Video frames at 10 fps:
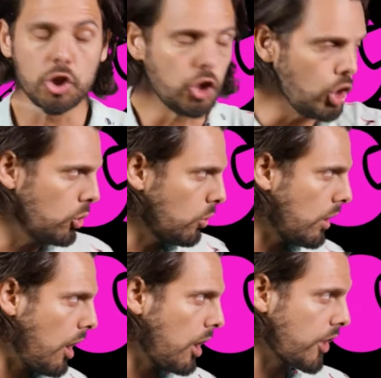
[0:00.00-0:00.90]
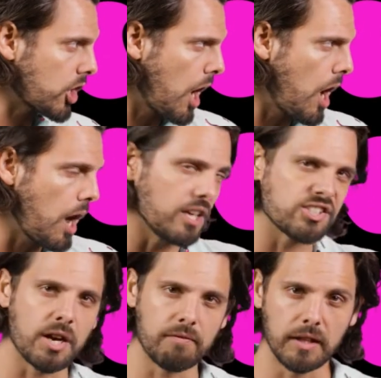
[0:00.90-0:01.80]
You are the
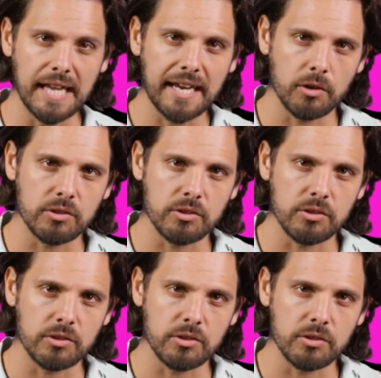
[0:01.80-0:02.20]
cause of the Lego